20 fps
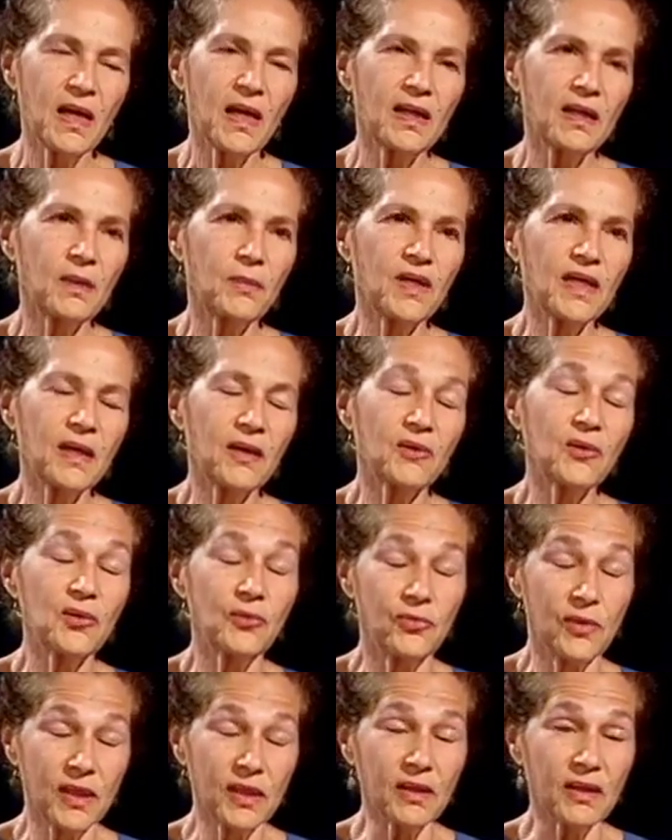And I began to
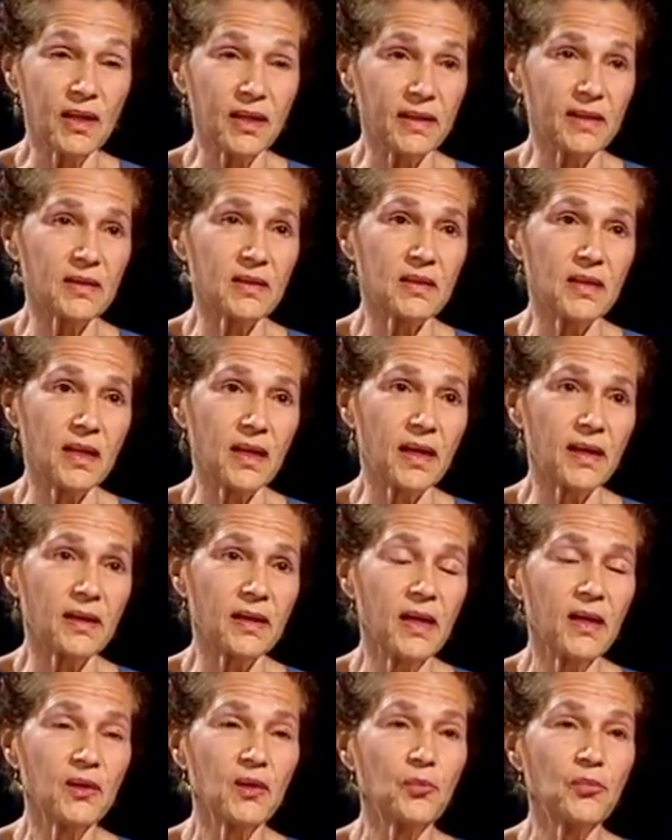realize that
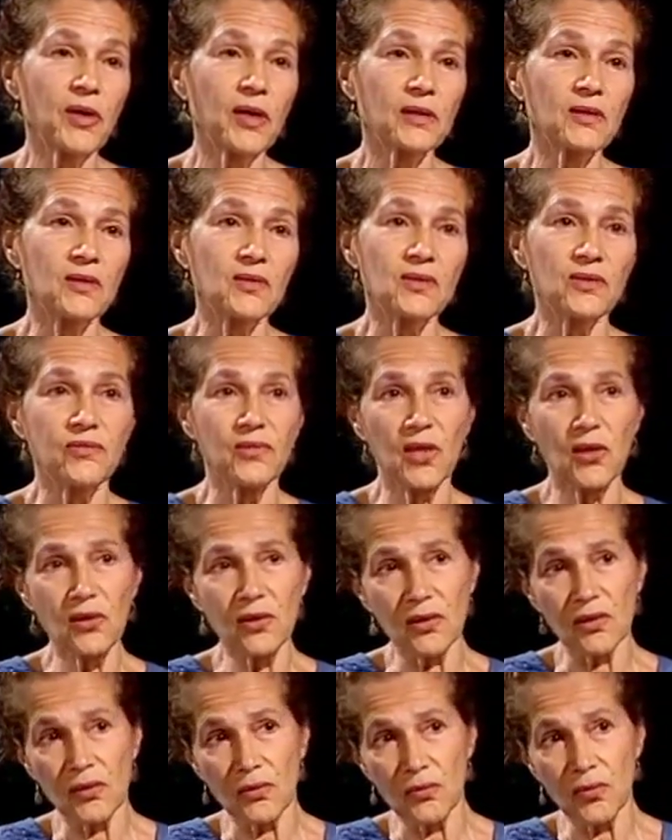the practice of
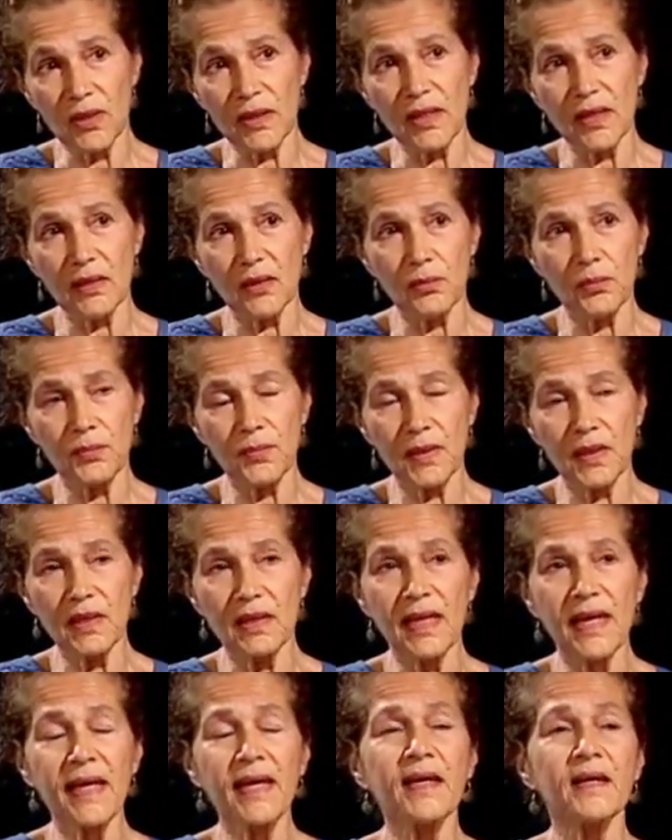yoga would help
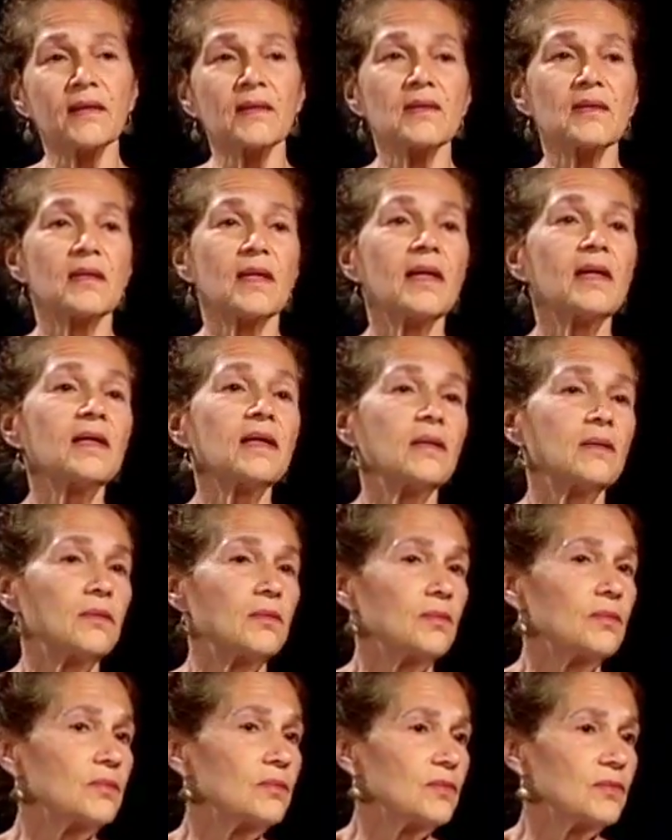enhance any
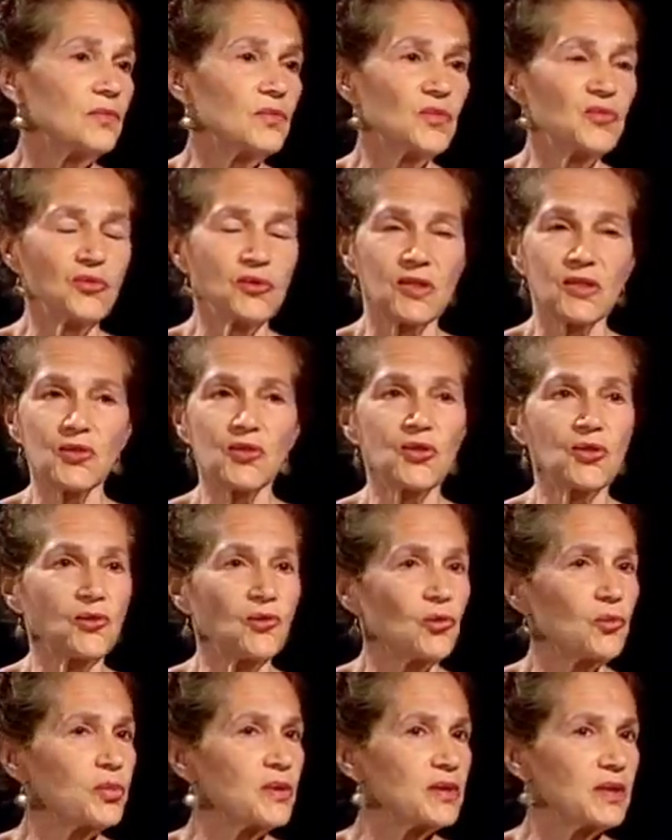tradition
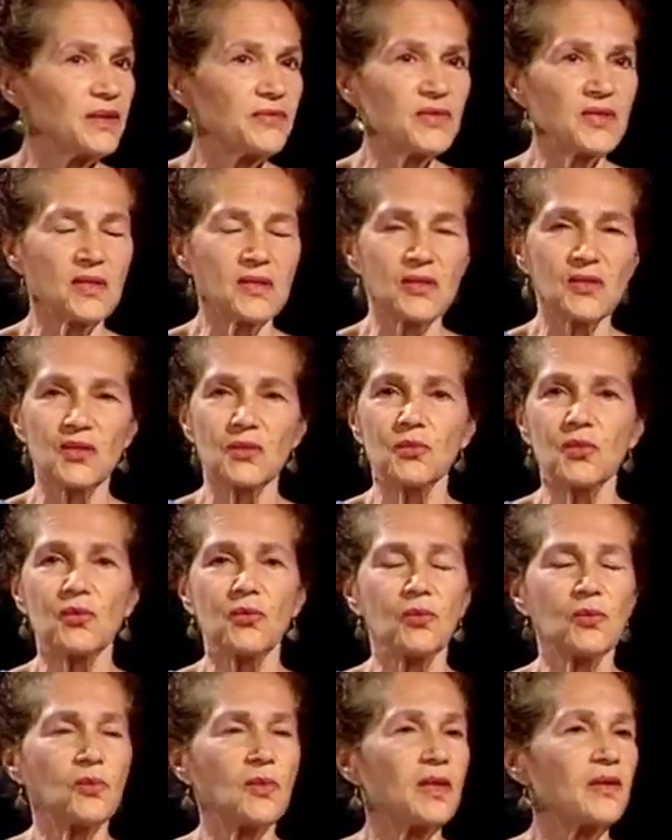or belief system or
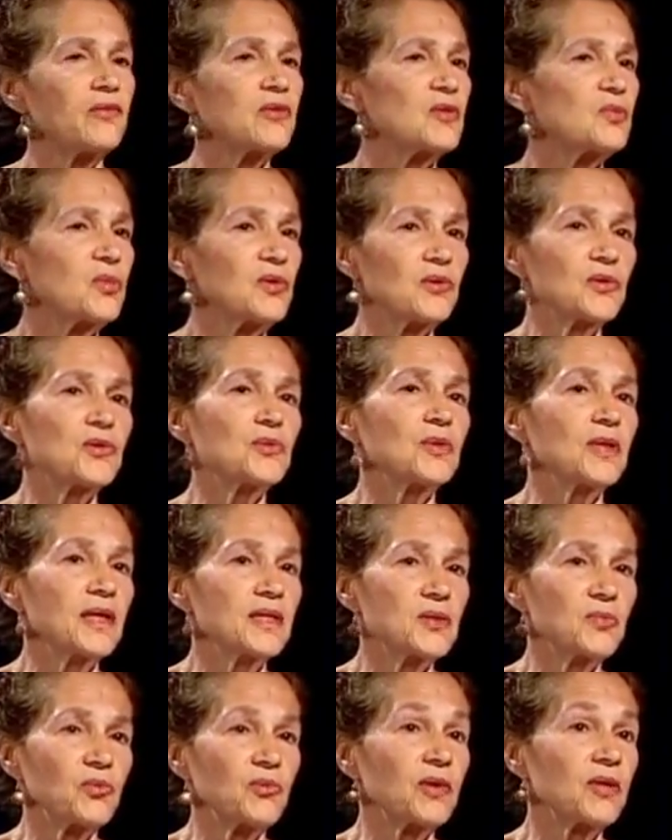whatever spiritual
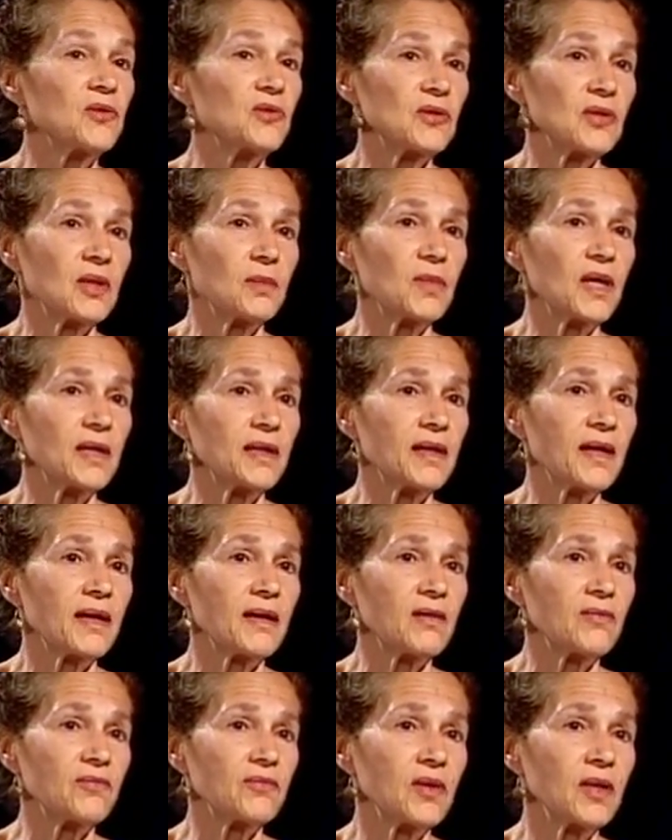aspiration I might
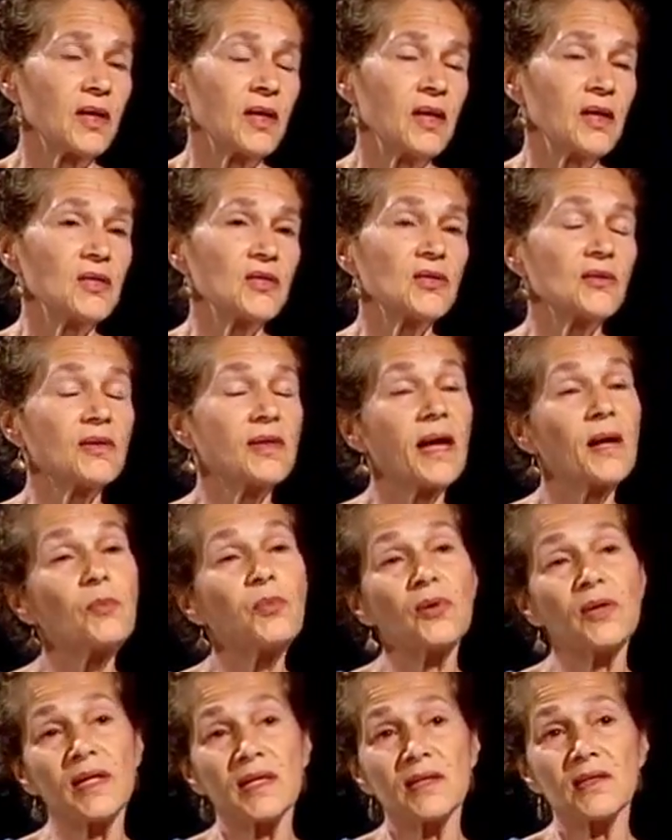have. So at that
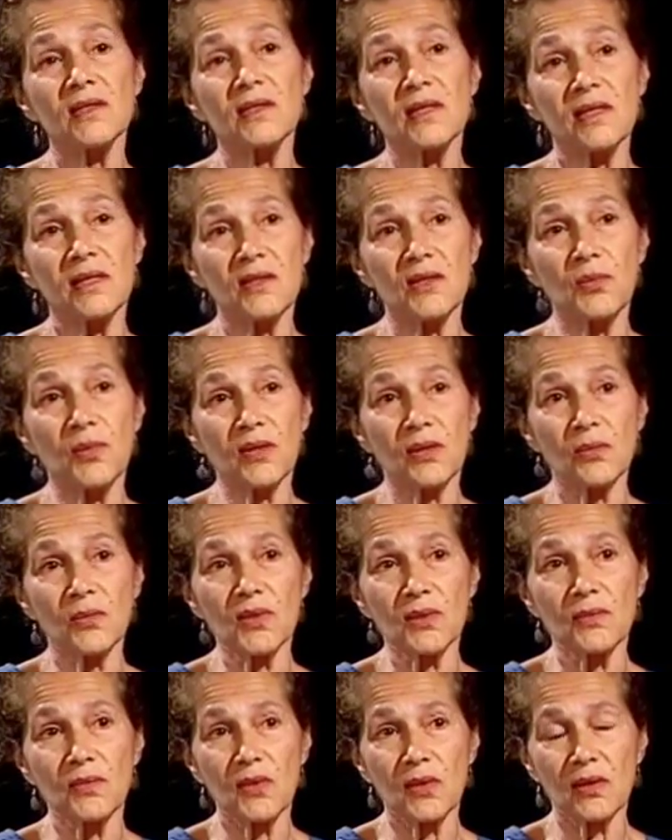point, I decided to
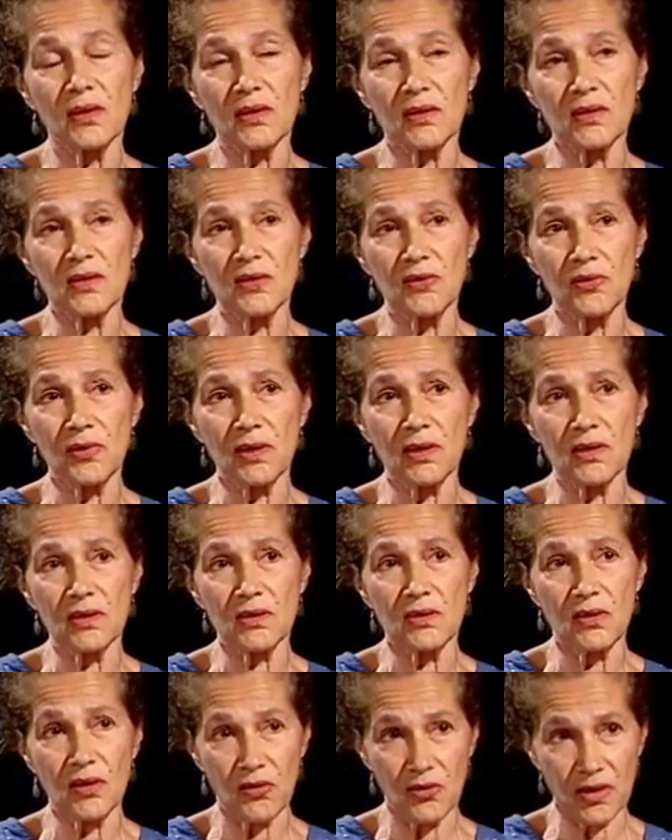become a
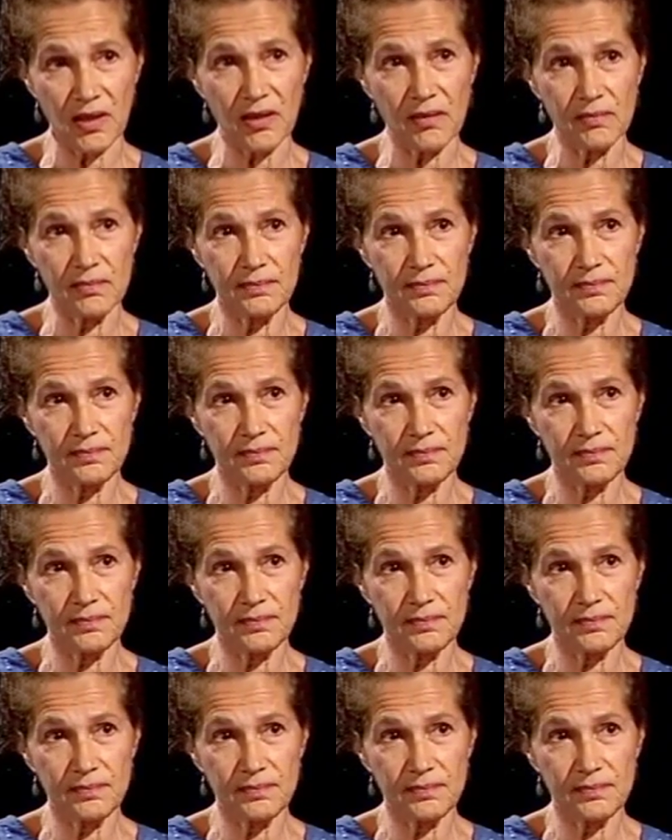serious yogi.